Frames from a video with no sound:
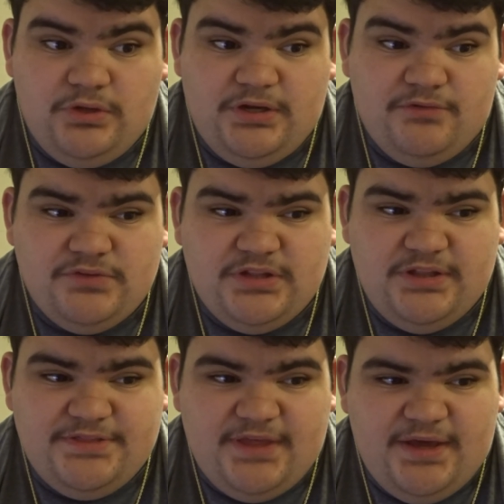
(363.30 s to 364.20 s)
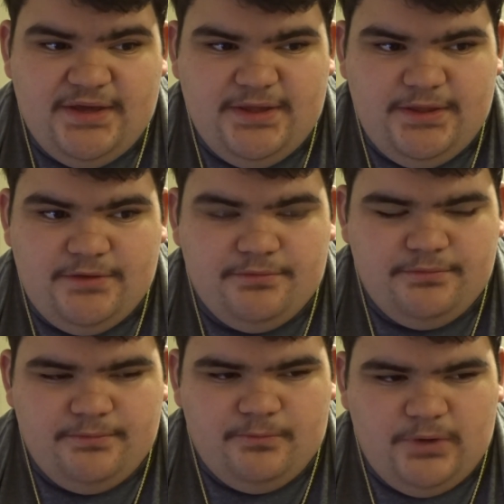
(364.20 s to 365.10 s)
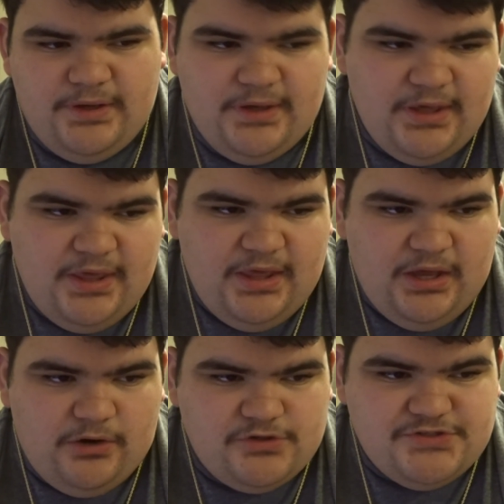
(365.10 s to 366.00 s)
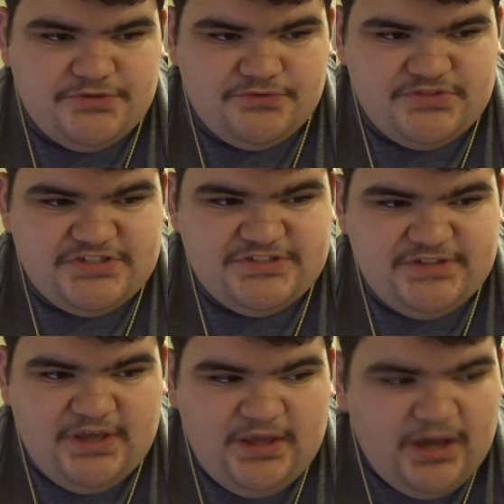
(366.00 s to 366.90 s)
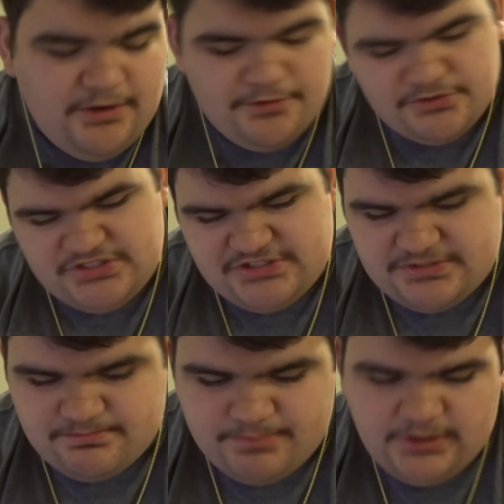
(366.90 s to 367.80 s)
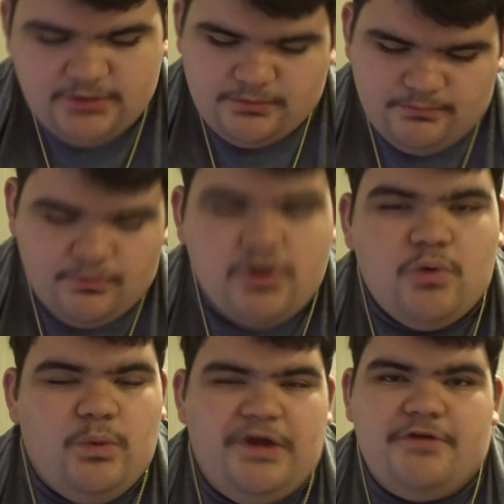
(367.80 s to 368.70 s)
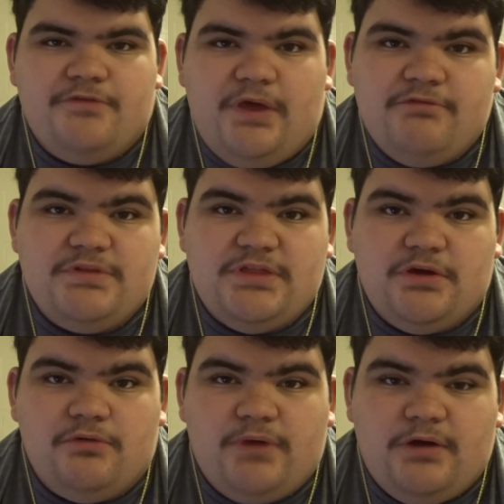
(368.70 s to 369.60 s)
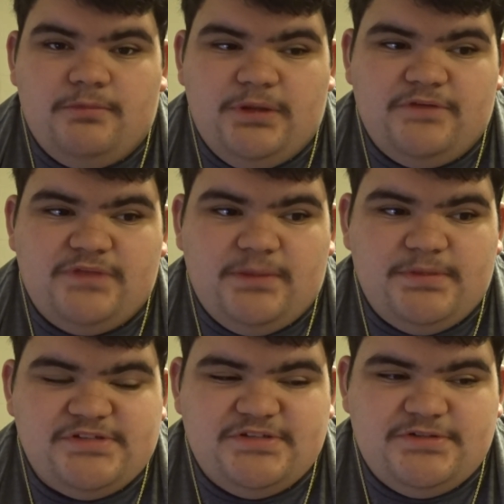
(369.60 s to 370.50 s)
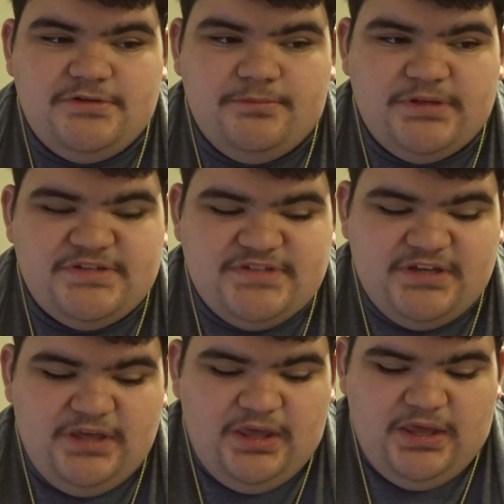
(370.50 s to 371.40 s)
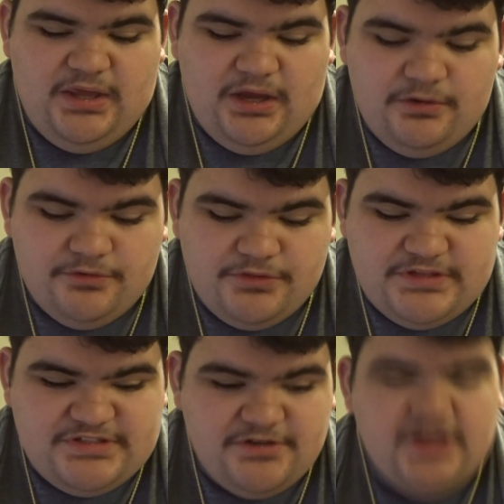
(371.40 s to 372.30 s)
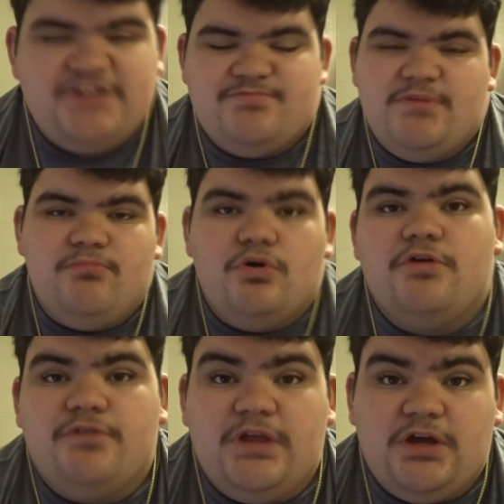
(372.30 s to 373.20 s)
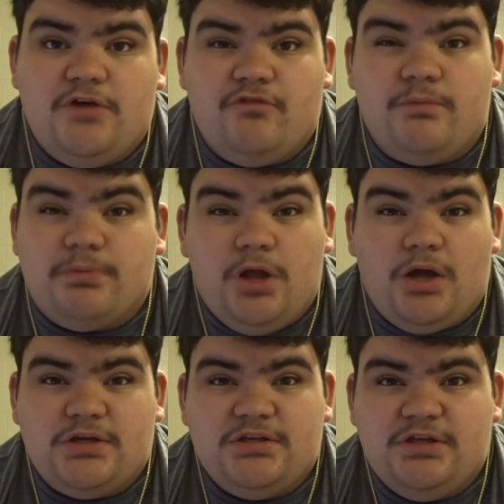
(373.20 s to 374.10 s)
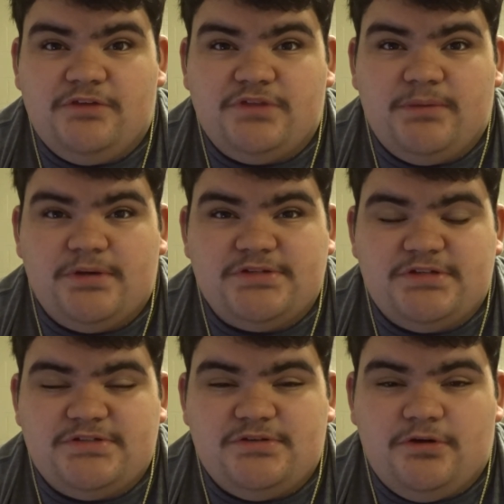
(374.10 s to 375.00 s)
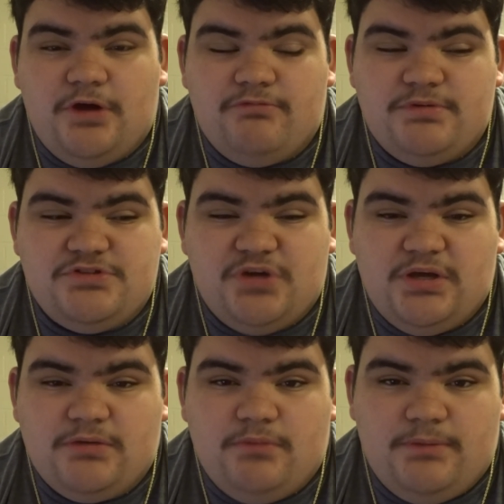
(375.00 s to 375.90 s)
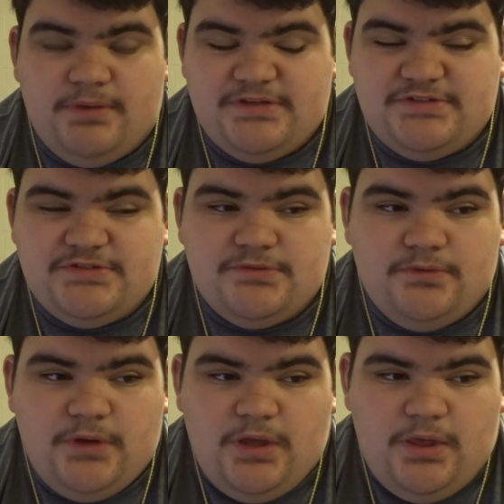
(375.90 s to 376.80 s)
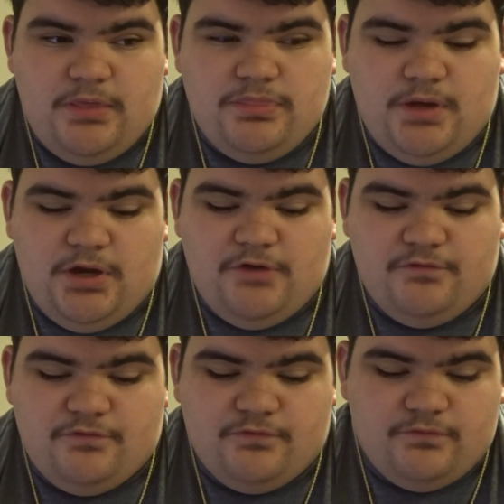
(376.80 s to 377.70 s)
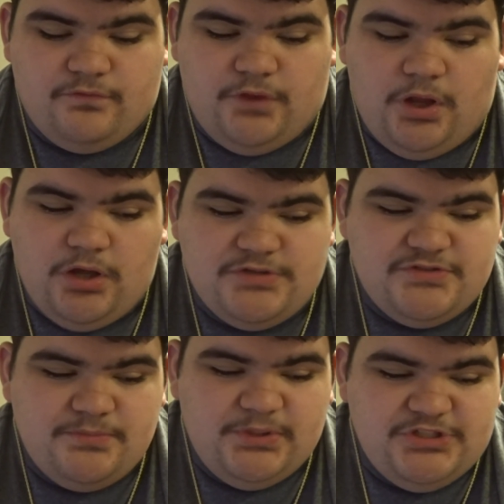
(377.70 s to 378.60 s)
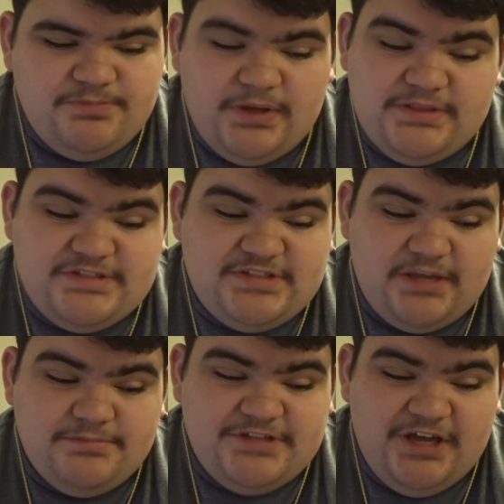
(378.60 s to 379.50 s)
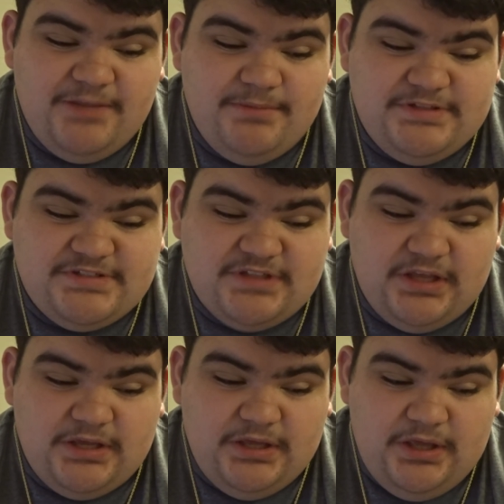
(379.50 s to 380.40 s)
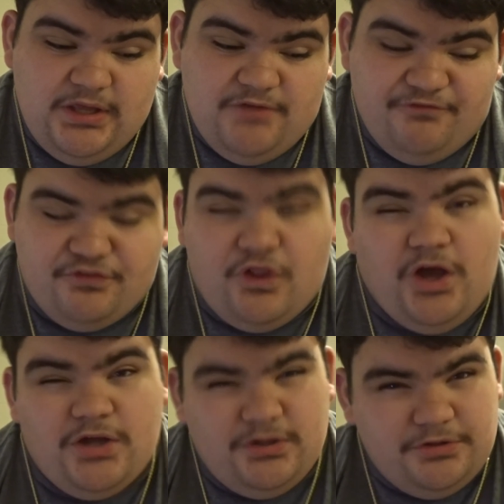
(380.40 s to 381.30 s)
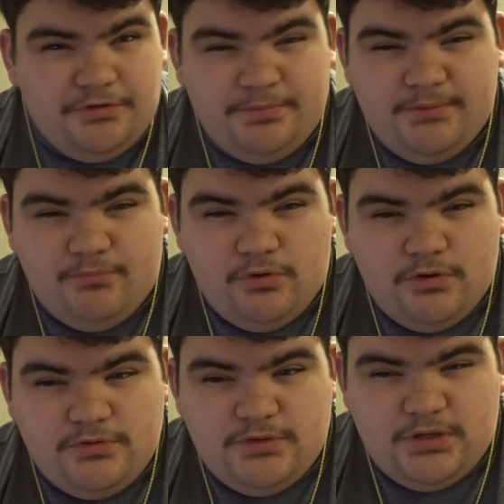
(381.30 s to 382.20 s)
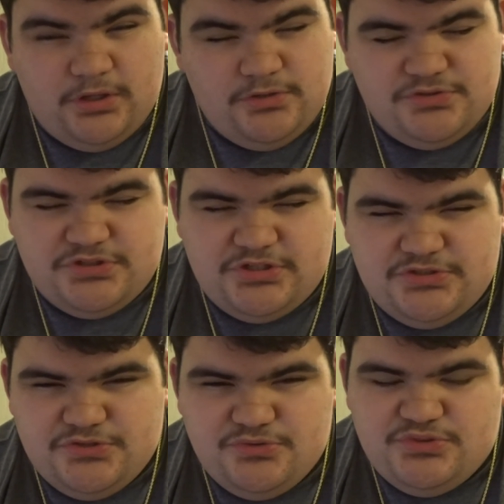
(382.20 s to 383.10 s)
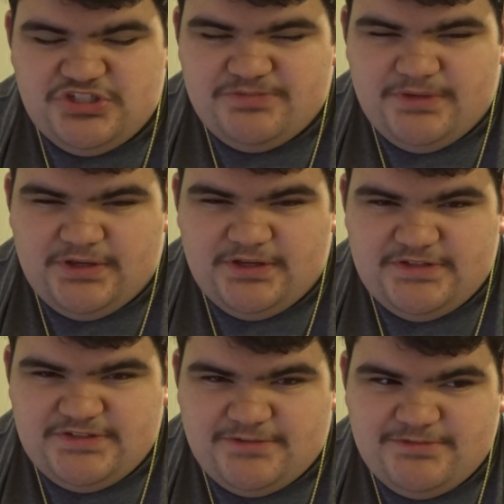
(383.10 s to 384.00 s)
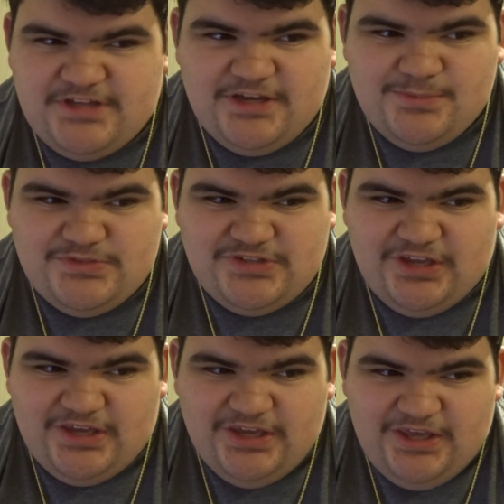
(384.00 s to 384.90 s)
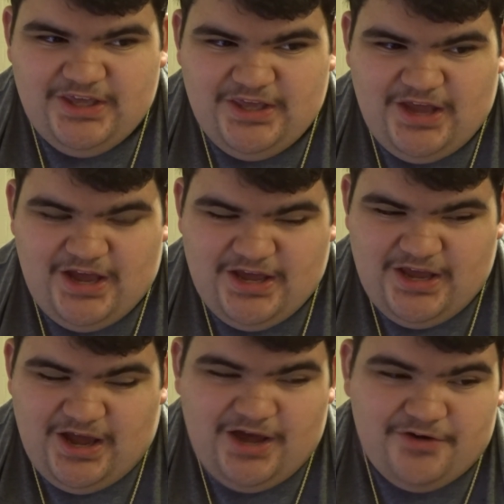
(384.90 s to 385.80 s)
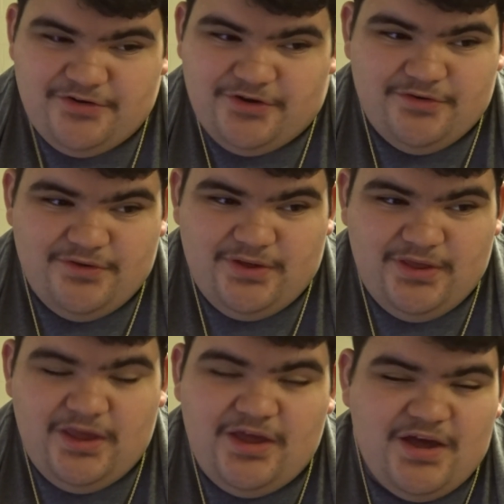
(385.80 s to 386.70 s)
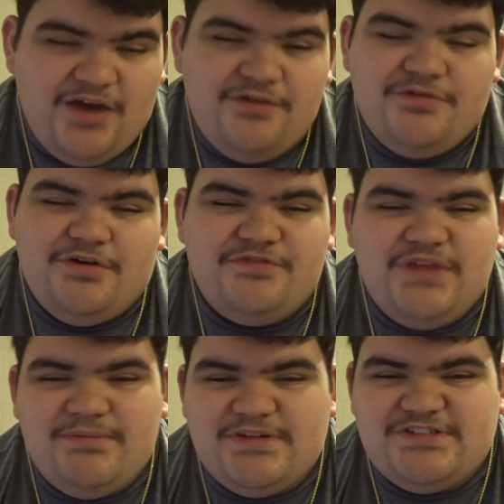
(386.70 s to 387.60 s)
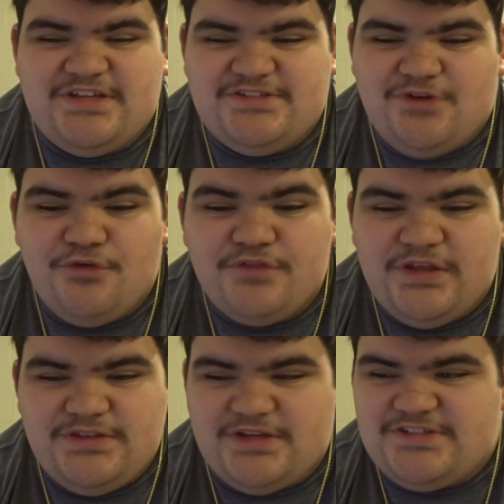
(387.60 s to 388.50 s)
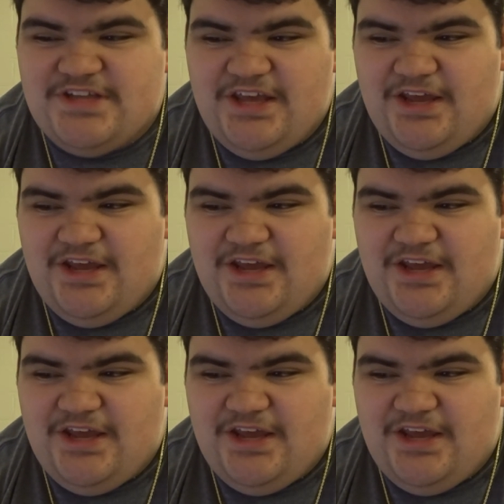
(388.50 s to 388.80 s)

and everything like that in a way and also just i don't know just being more aware of everything around me if that makes sense you know because i i don't know this year has been more like of a block if that makes sense you know i've been trying my best to not vlog too much but at the same time it's like vlog a little bit more than i usually do just because sometimes like I I don't know. I, don't know if that makes sense. Hopefully it does,